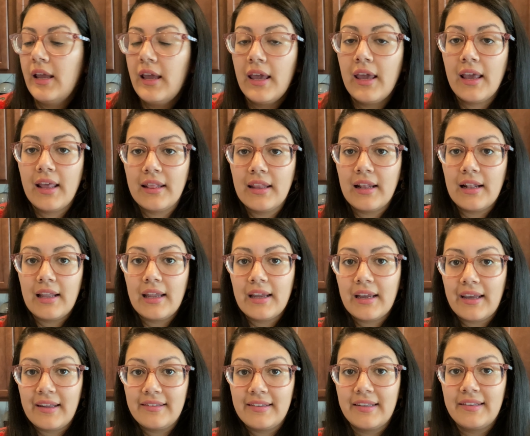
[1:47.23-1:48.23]
And then, like
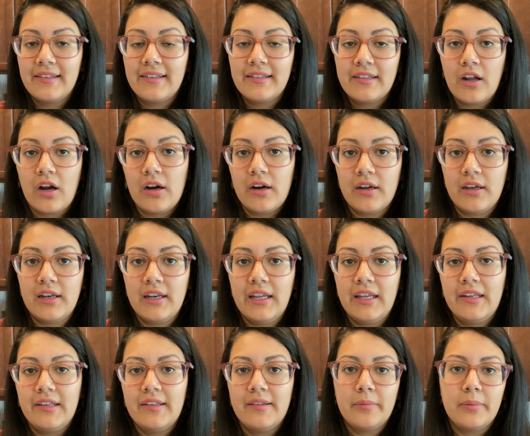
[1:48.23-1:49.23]
I said, star
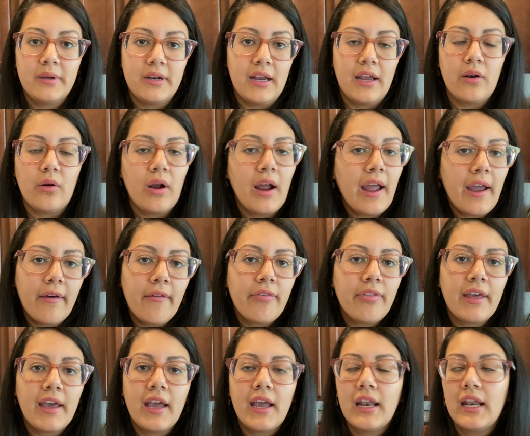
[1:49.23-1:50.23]
anise, but I don't have
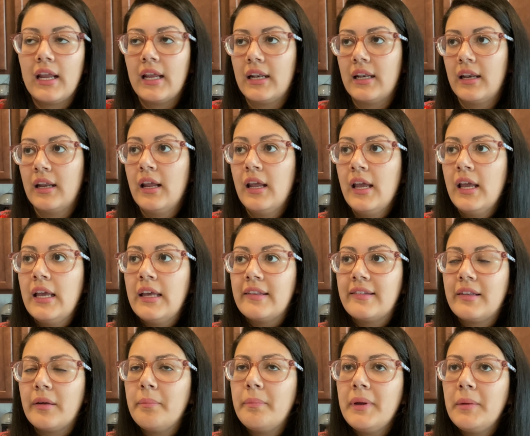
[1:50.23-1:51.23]
that. And
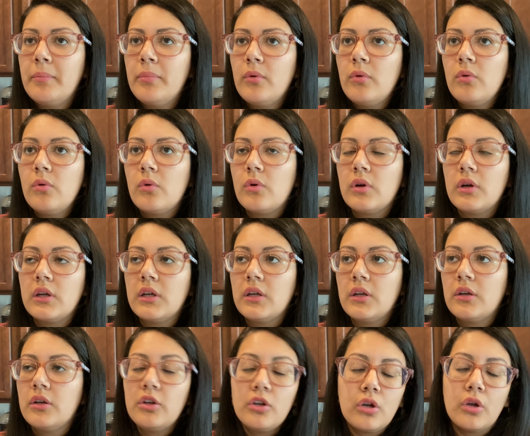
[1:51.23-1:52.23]
some people,
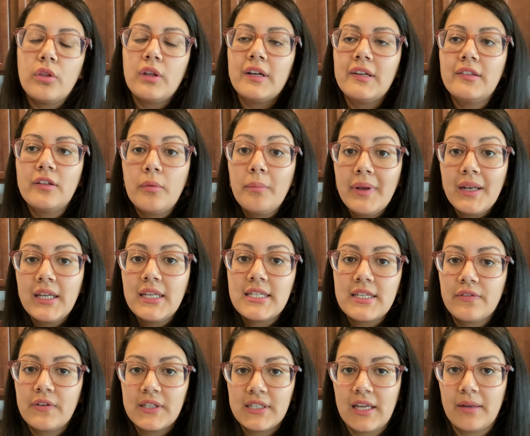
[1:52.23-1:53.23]
there's so many
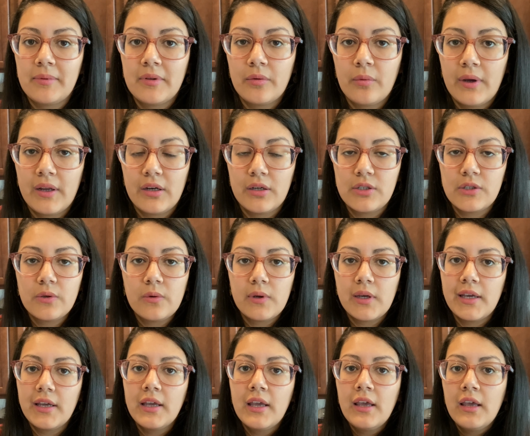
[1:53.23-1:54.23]
different types of way to do
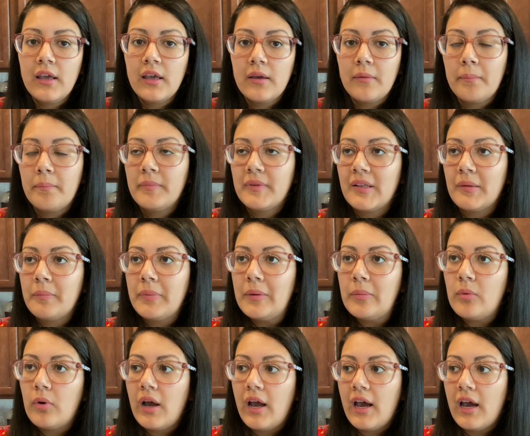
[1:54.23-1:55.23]
it. Some
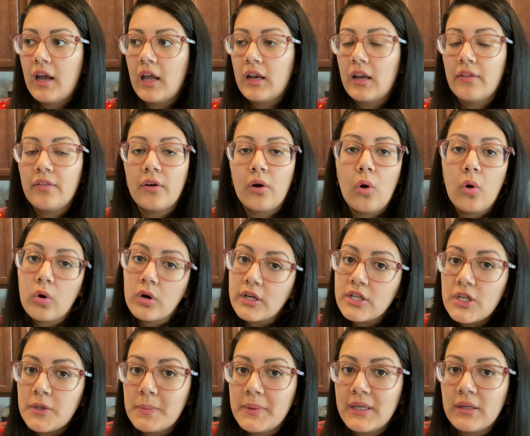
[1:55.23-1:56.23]
people add the
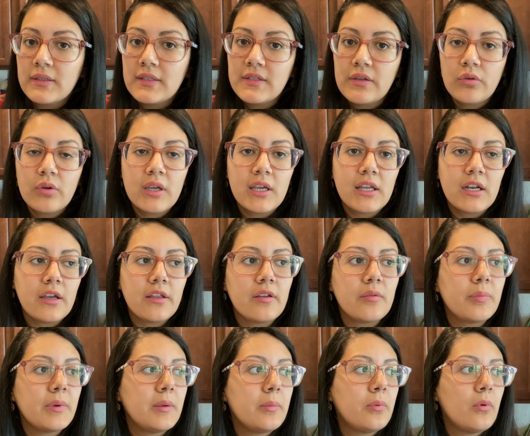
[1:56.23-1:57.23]
orange peel to it, other
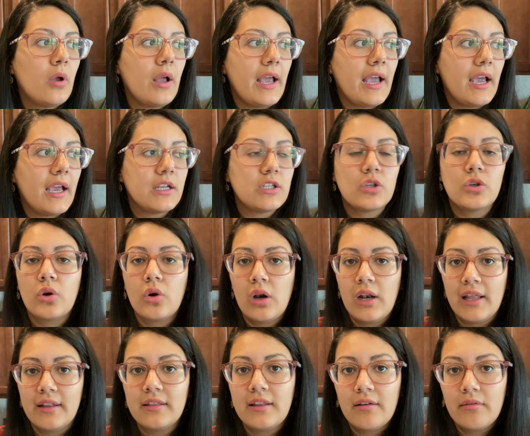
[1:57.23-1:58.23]
people add
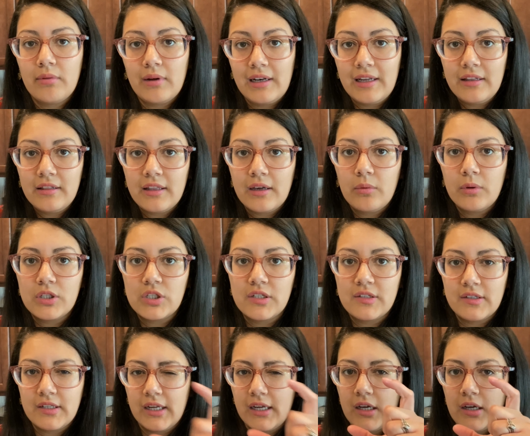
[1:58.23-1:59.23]
chocolate abuelita, which
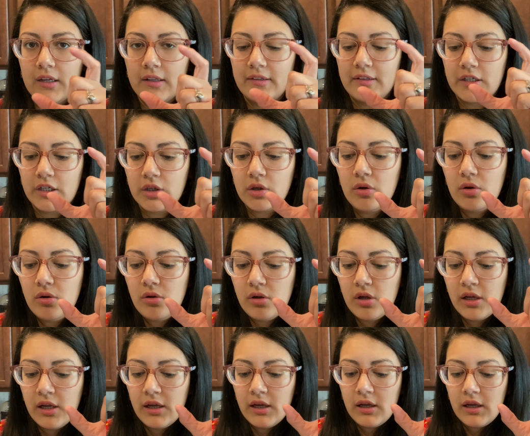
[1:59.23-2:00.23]
is like a circle.
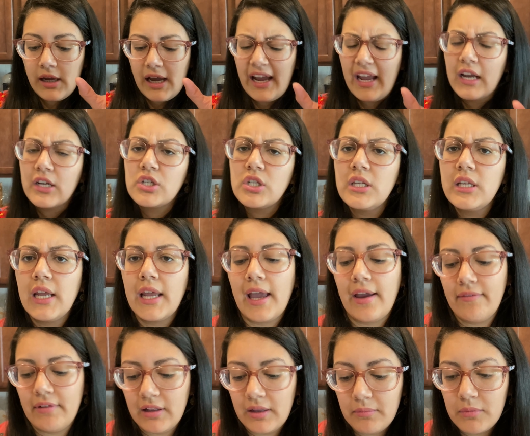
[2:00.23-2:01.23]
I actually
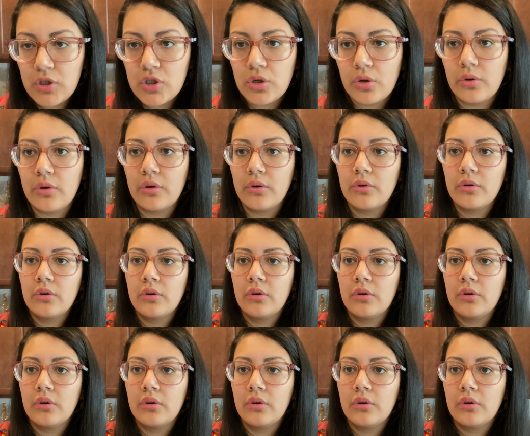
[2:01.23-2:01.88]
have it, let me show you.